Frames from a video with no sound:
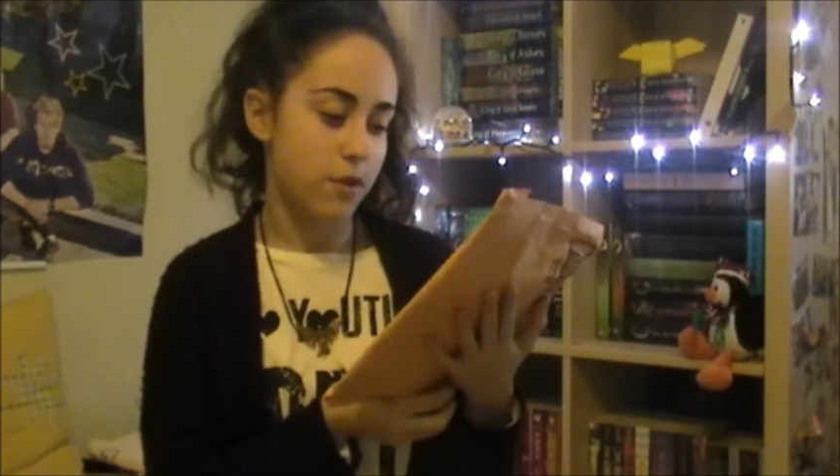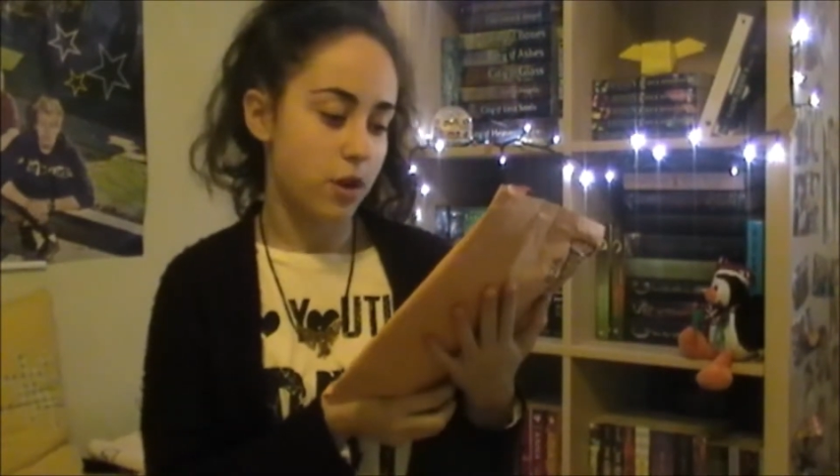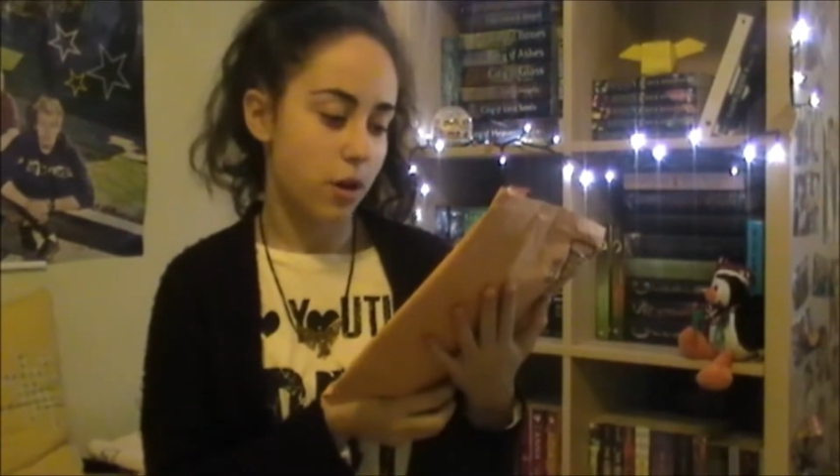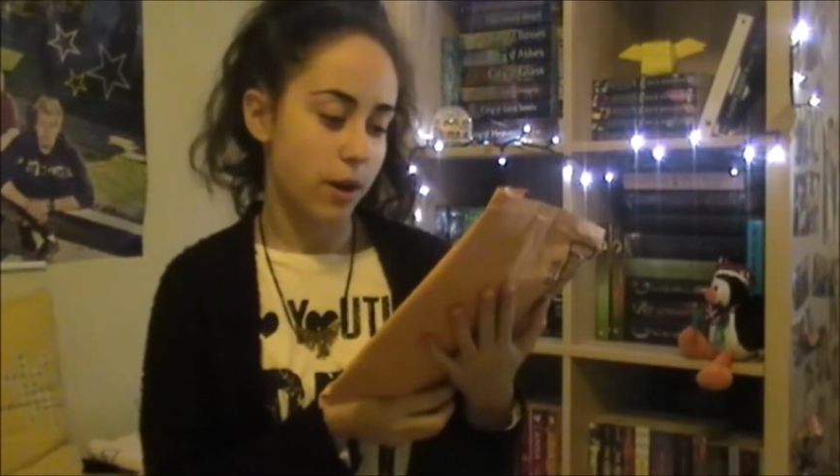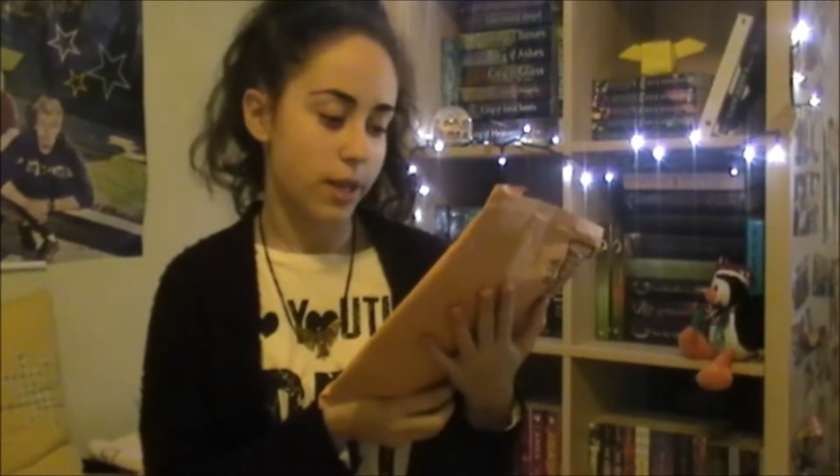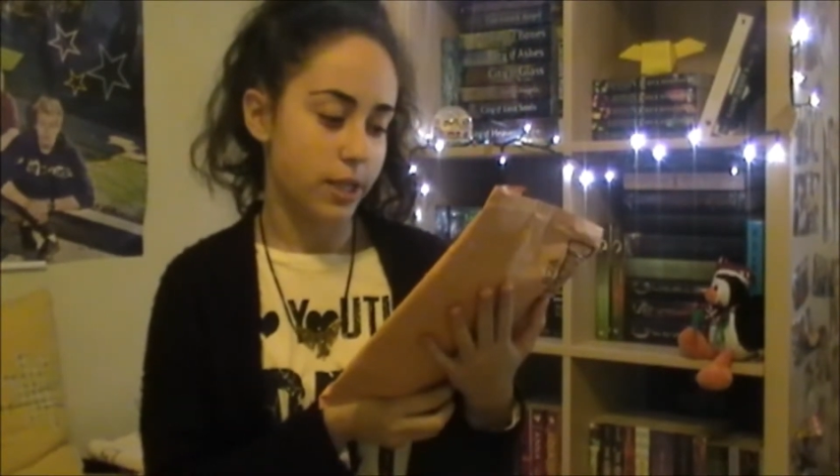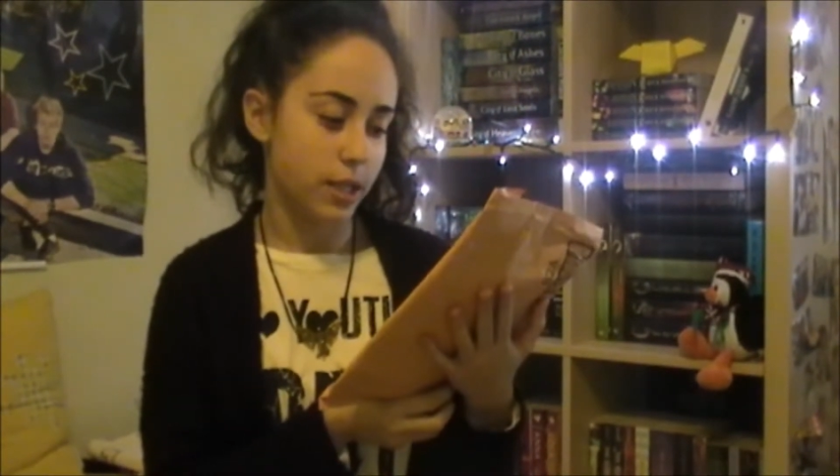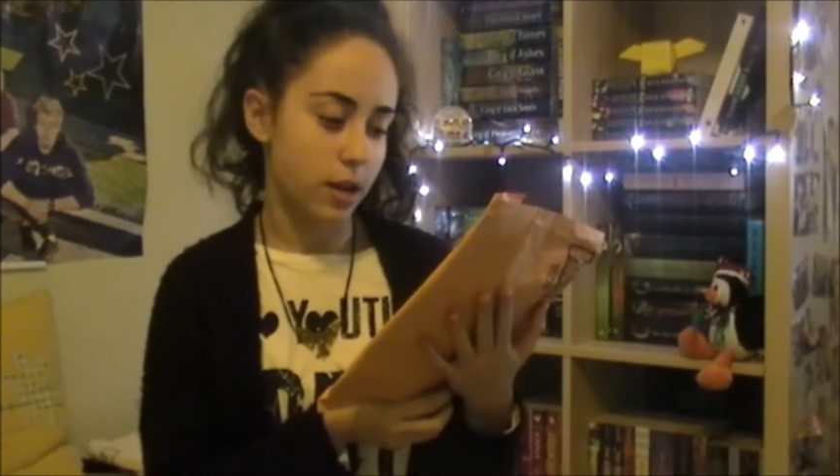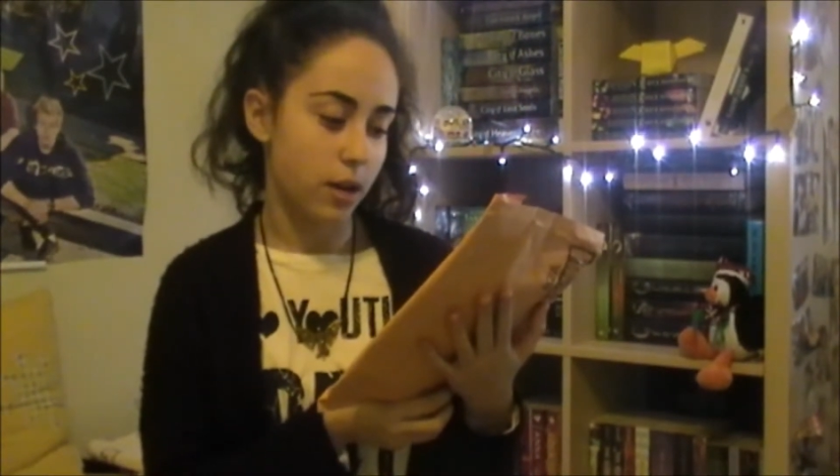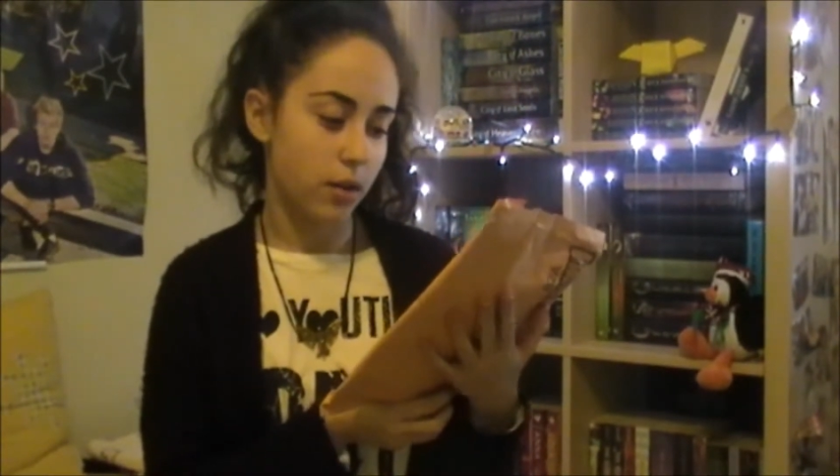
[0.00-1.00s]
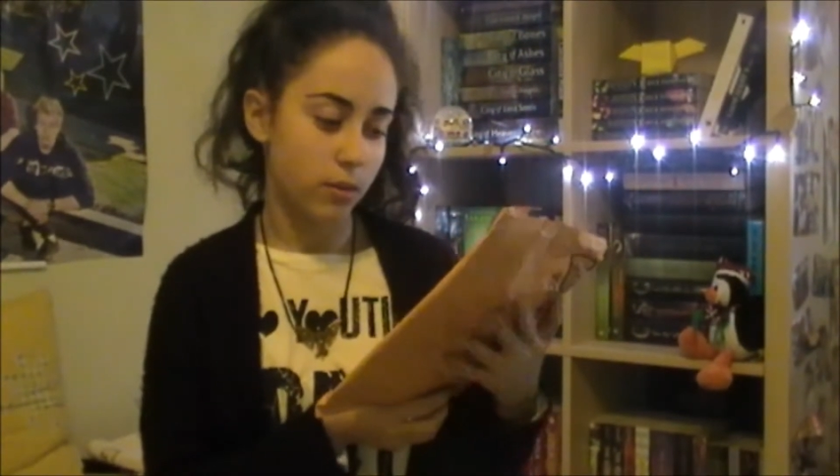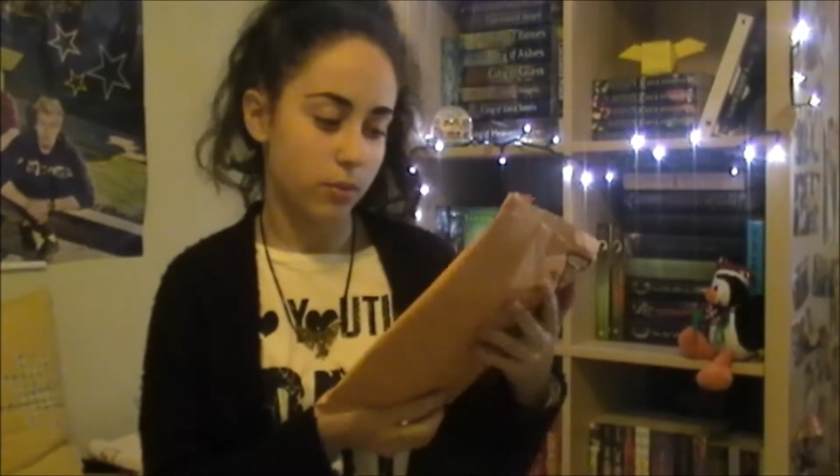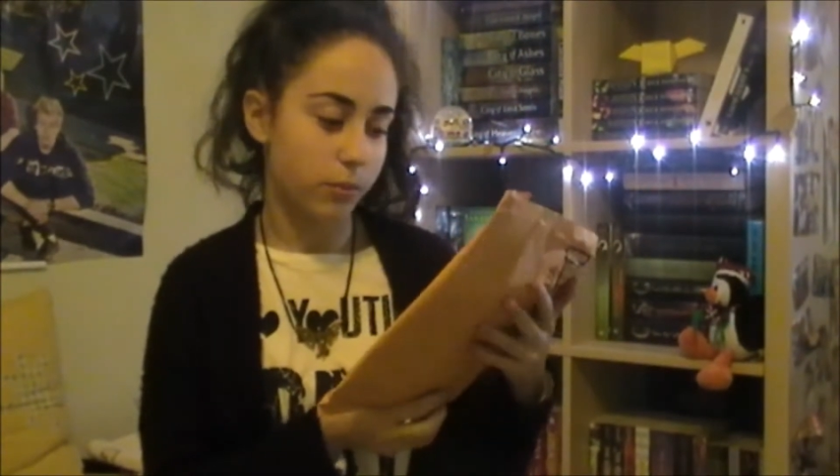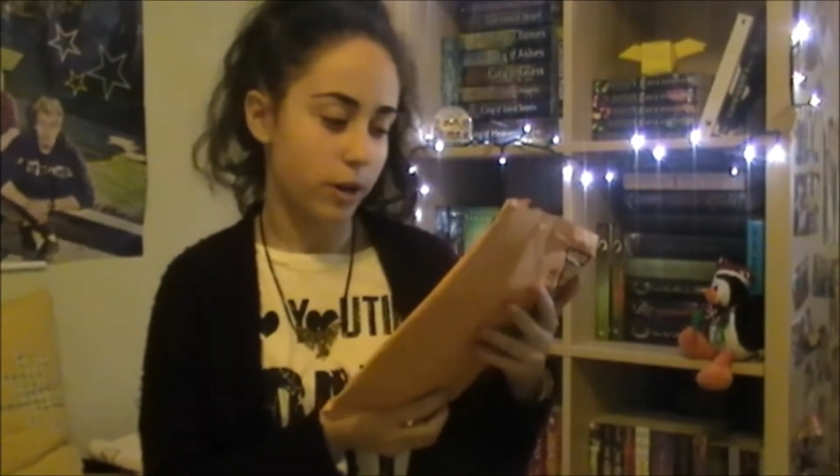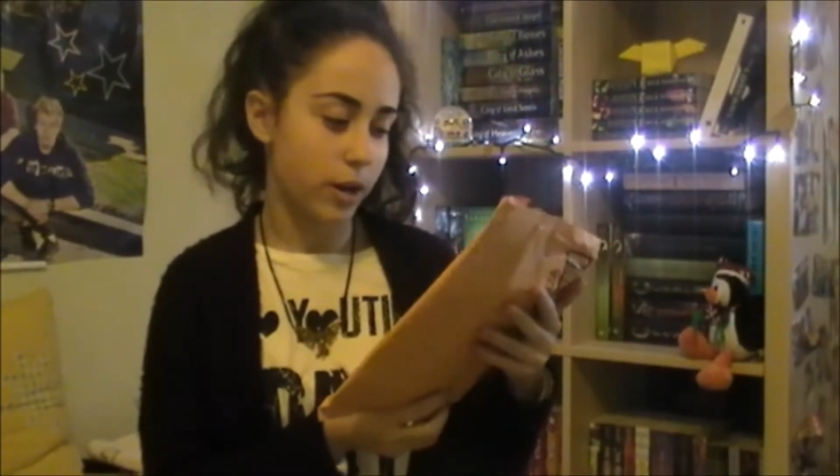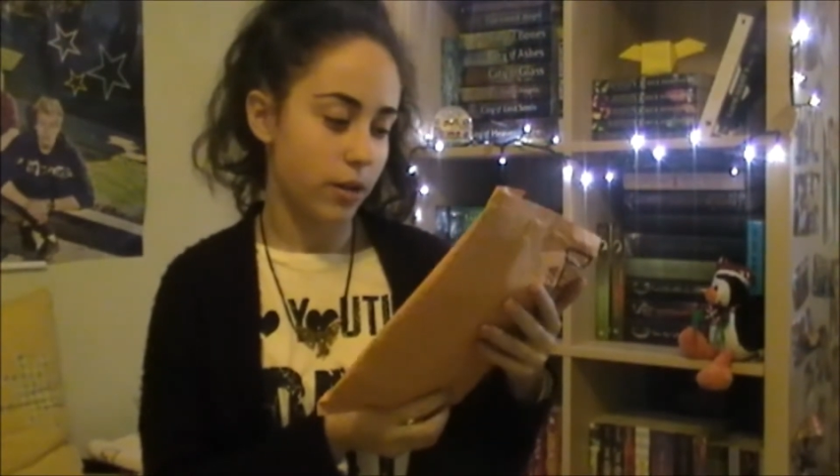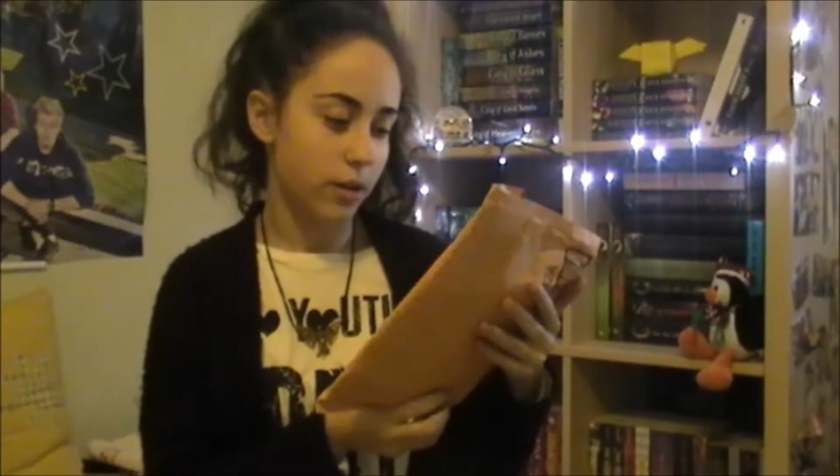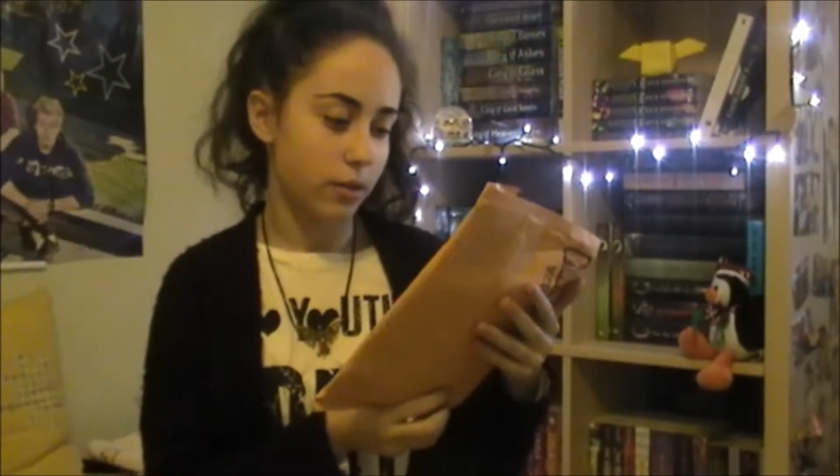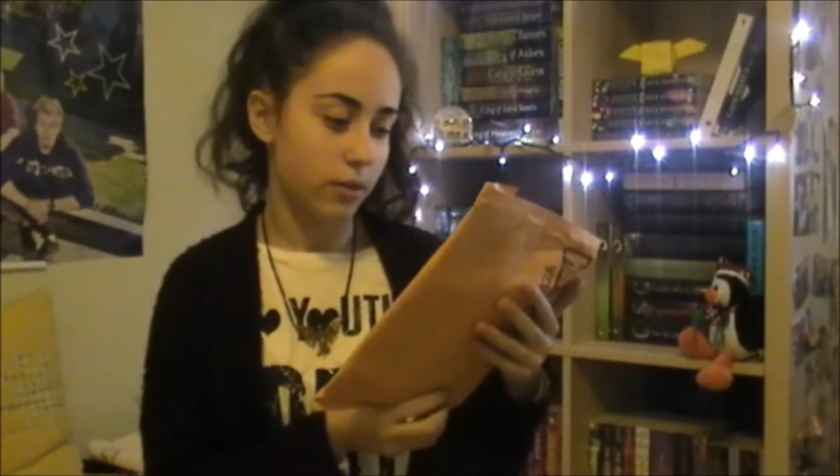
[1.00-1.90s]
no idea what